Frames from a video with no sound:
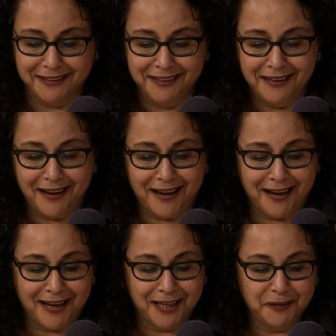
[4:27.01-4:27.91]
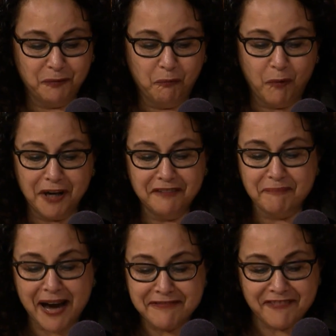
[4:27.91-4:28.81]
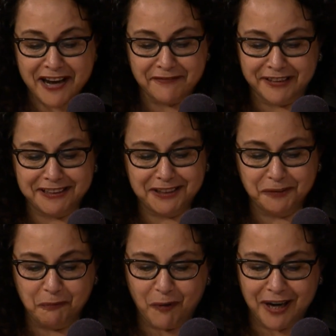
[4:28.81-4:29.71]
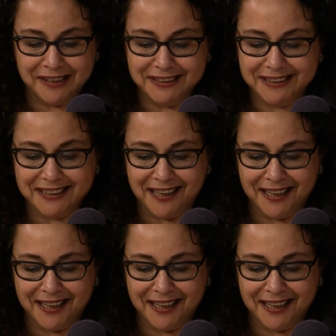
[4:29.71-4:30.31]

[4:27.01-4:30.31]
One of my favorites was